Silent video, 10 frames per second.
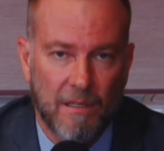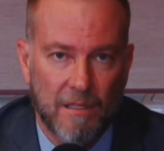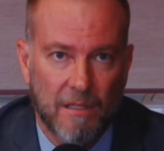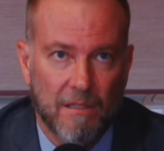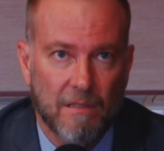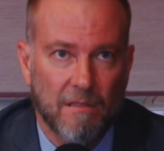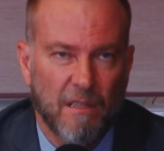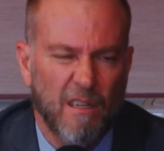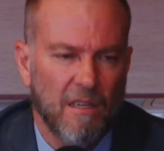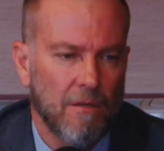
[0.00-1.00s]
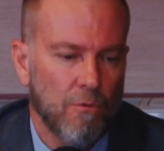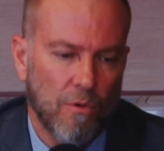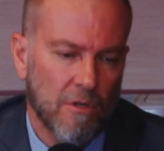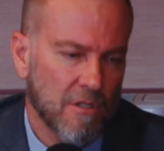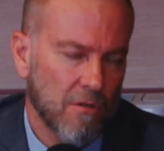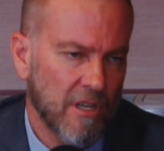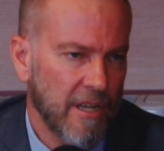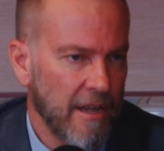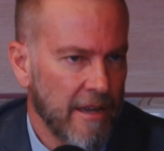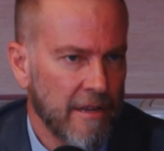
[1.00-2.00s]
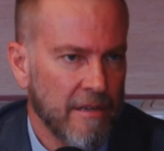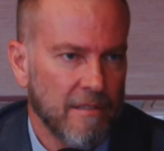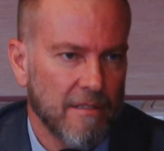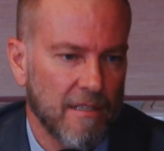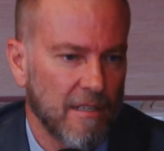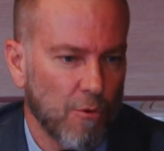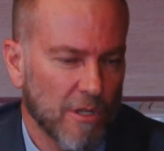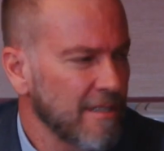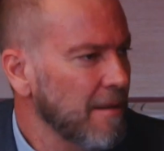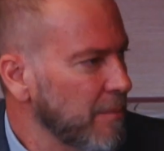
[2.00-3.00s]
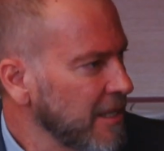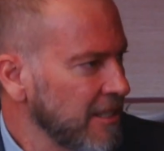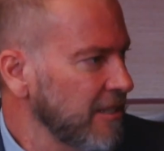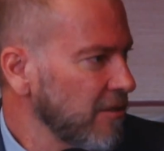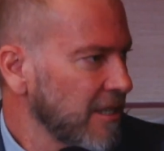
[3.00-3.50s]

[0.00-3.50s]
He was okay, he was in the beachy